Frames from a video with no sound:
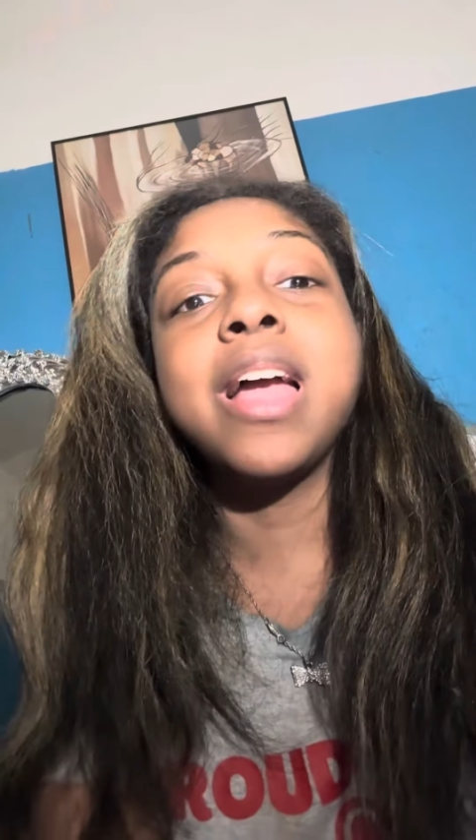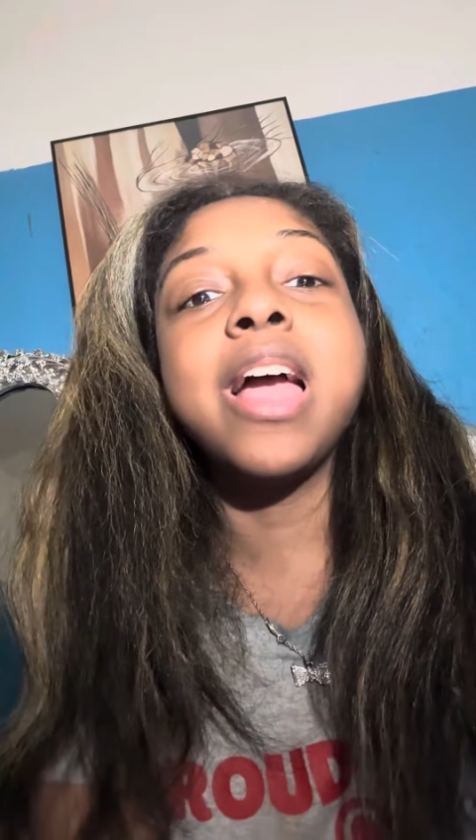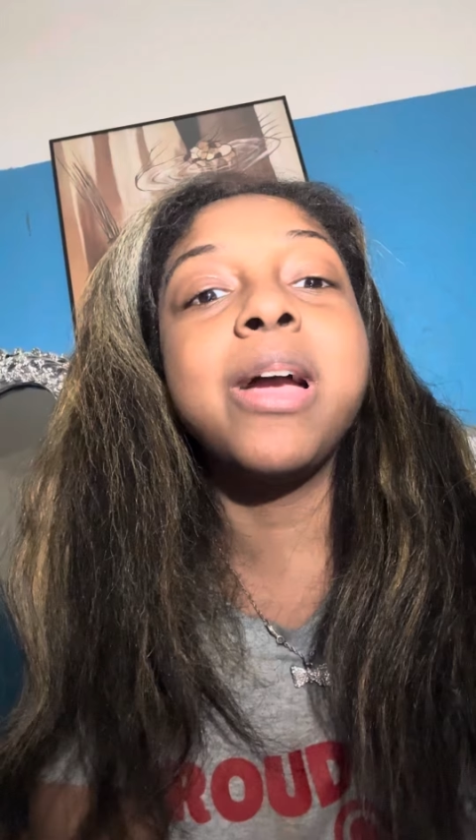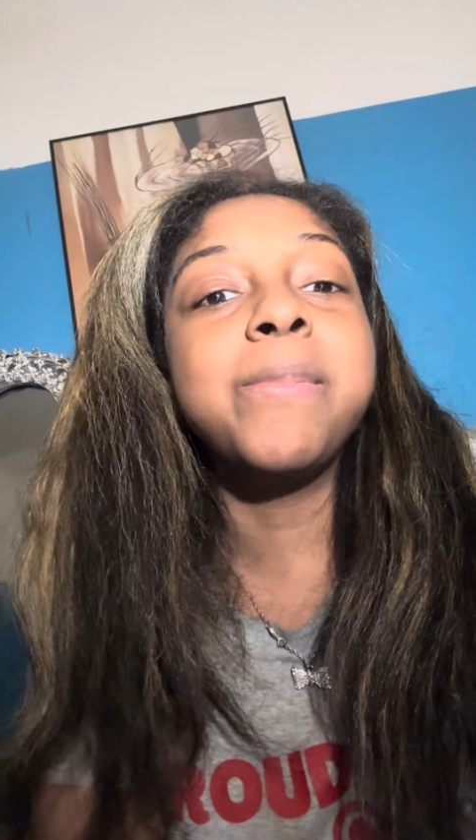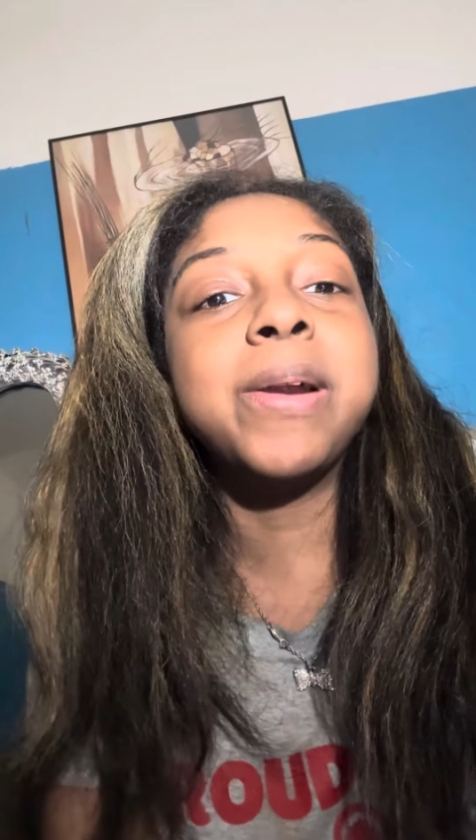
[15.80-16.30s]

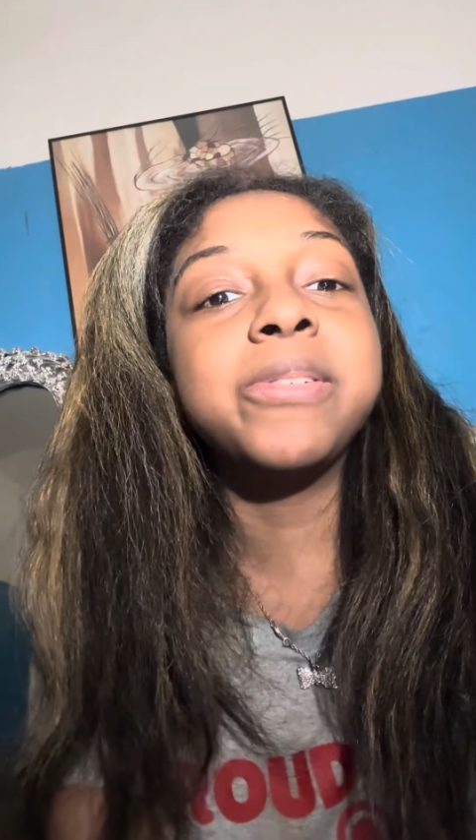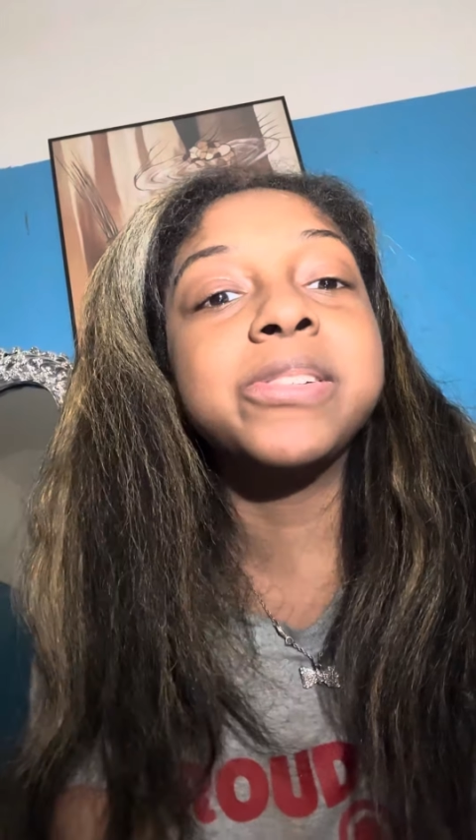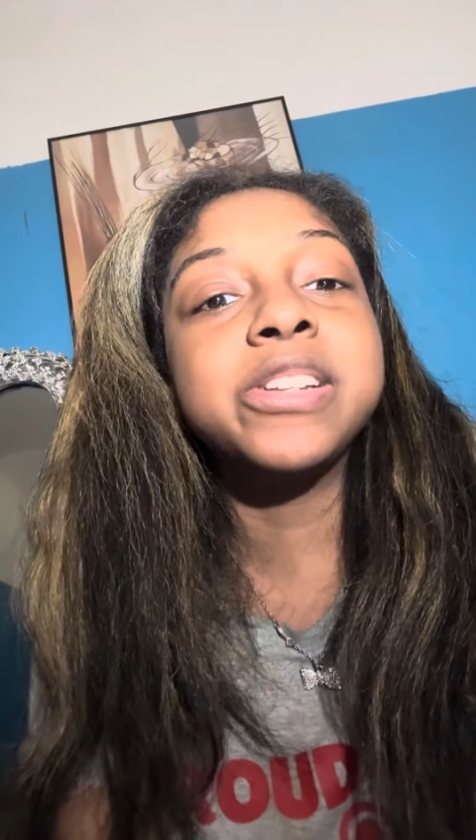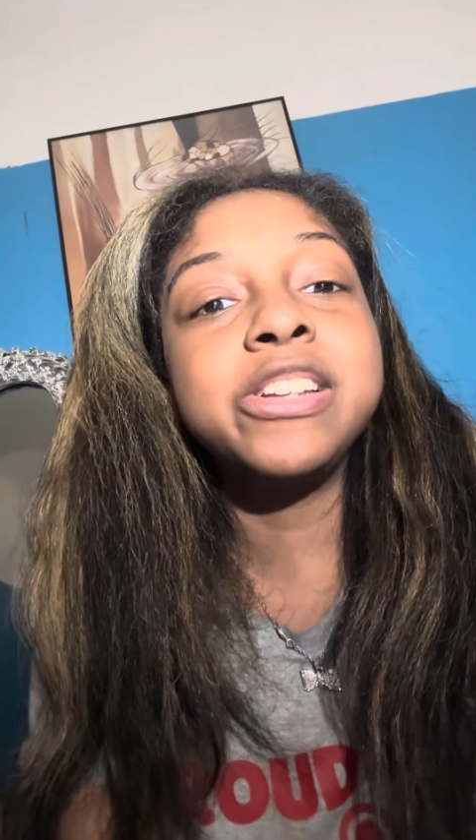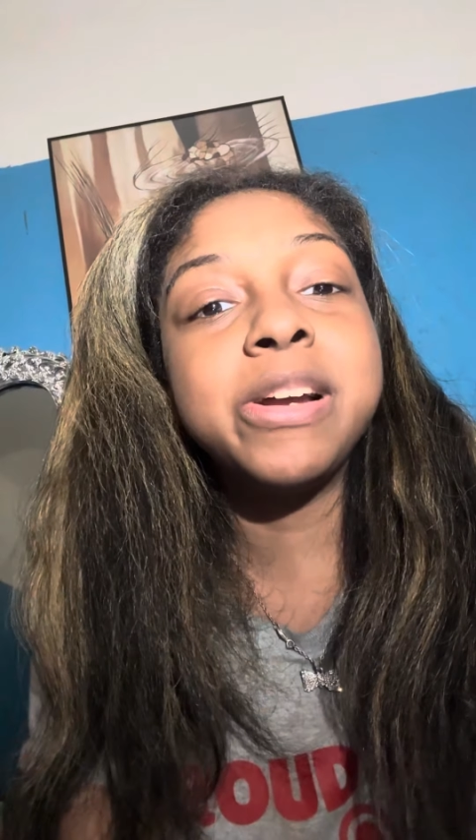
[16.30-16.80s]
Everybody want
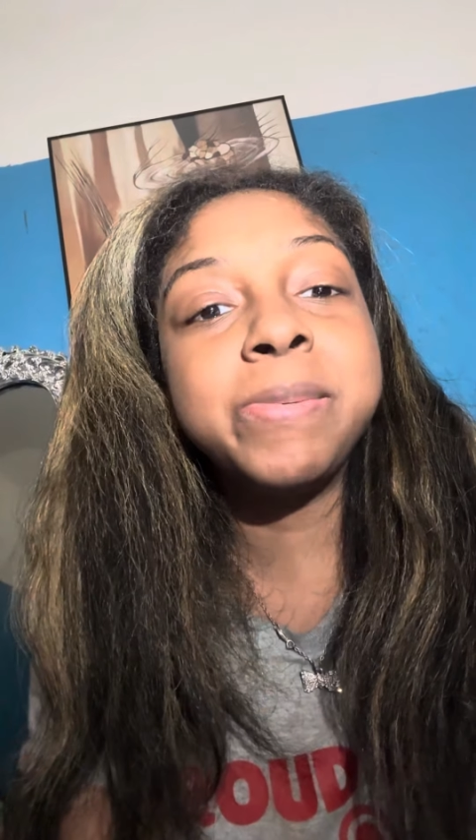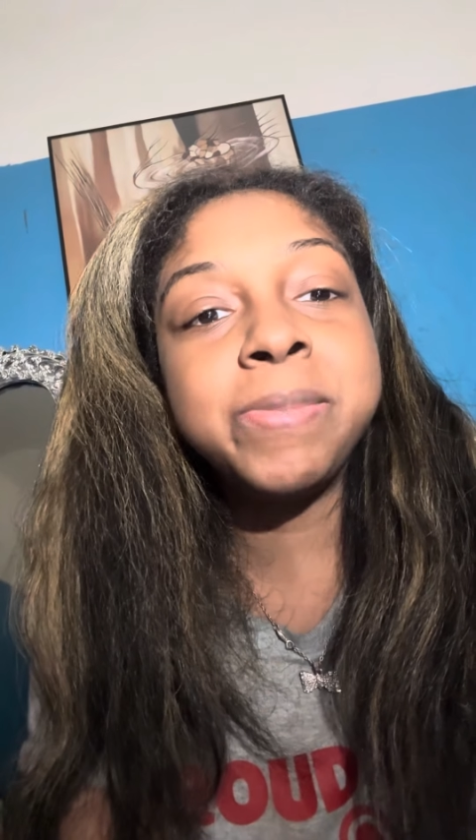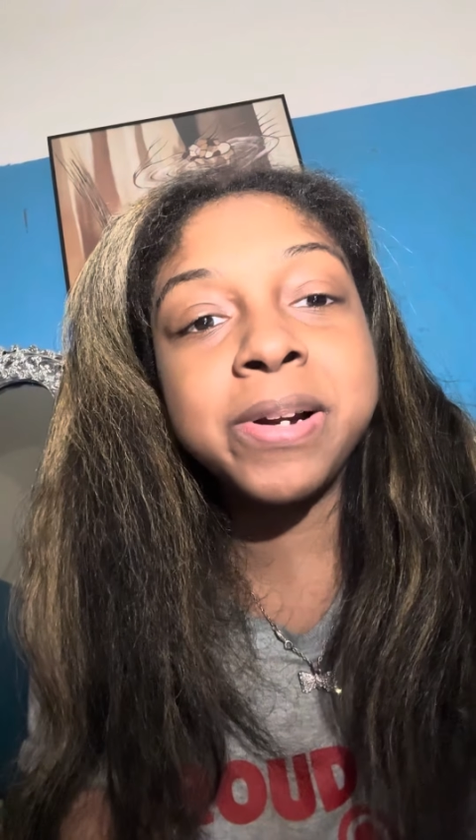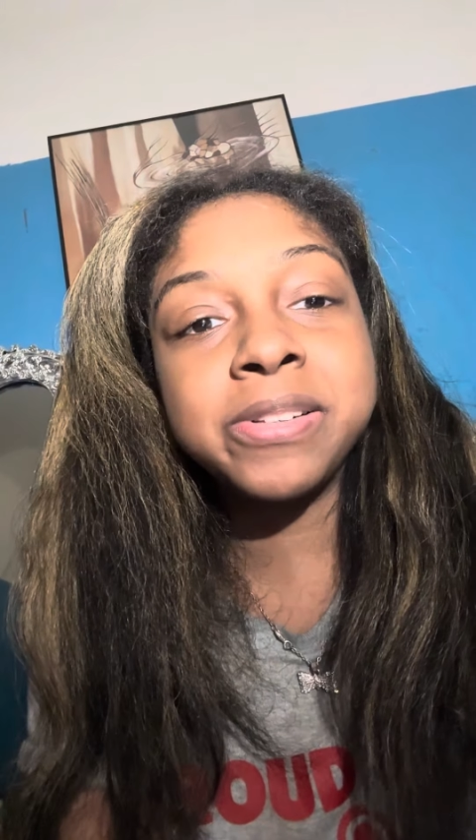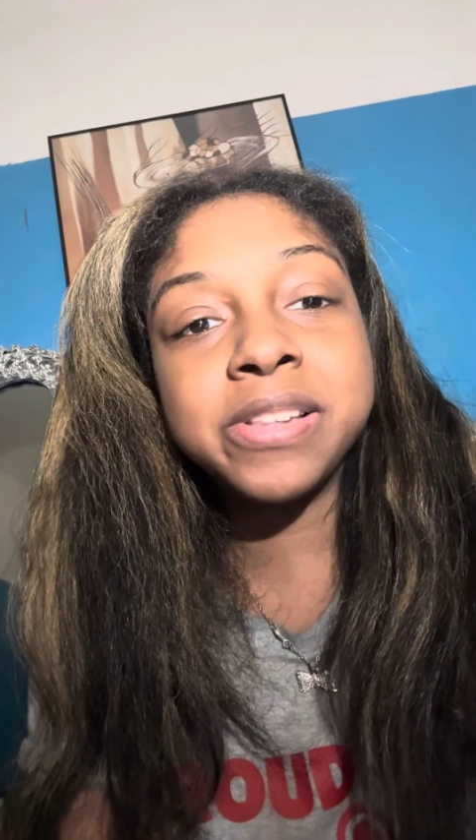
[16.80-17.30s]
to tell you happy
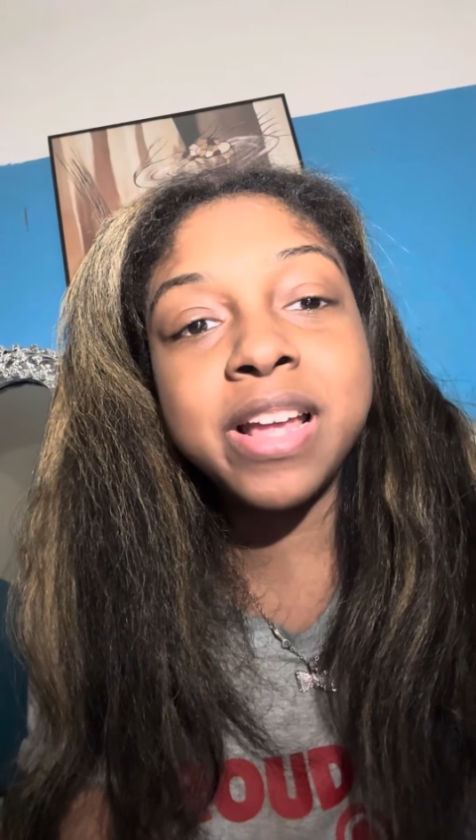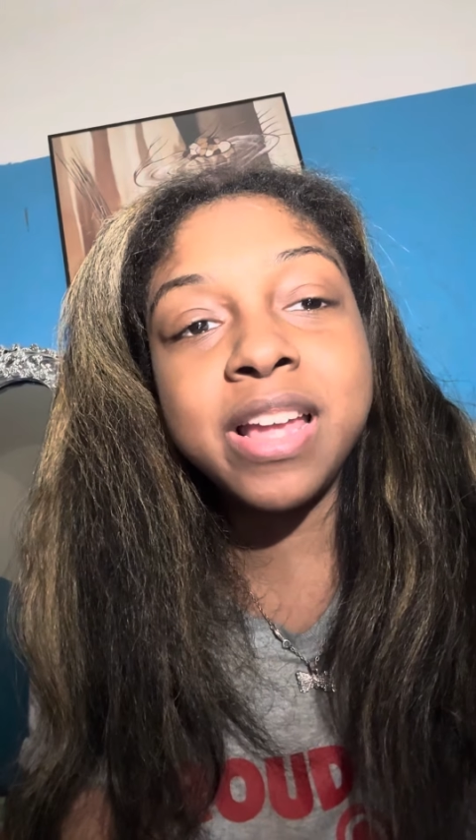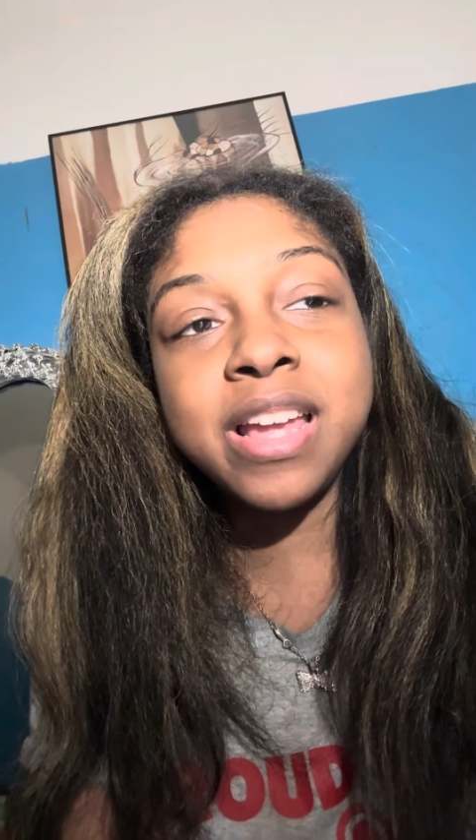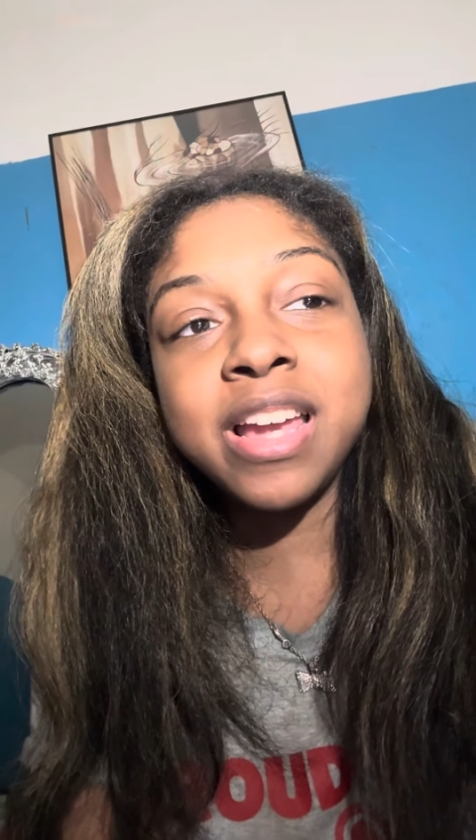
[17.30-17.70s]
birthday.